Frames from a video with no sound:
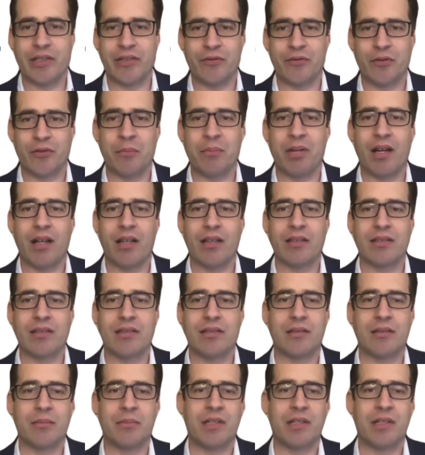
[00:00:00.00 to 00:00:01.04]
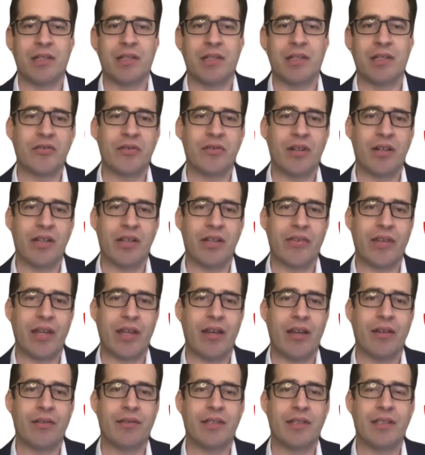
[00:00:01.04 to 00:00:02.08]
foreign policy, but also draws
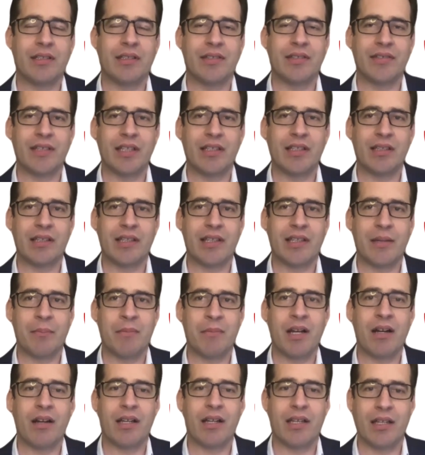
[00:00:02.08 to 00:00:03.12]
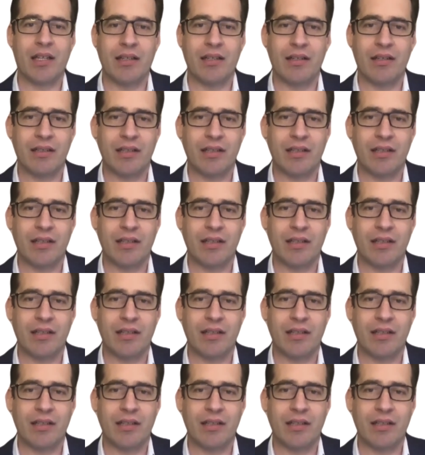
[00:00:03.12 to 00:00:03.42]
out the distinctly American